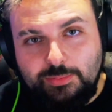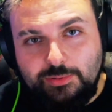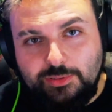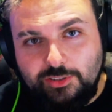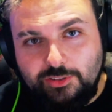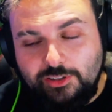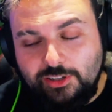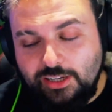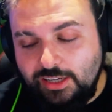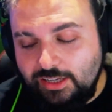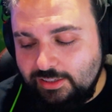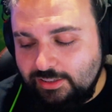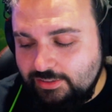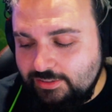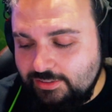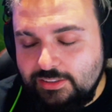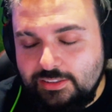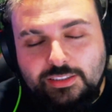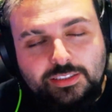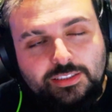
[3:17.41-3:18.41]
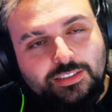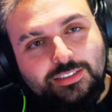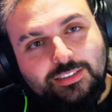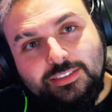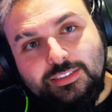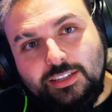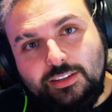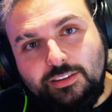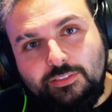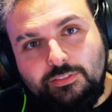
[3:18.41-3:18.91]
to great.
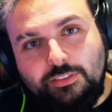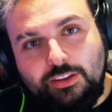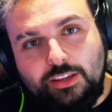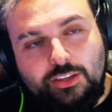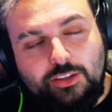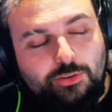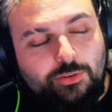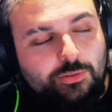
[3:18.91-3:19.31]
Thank you.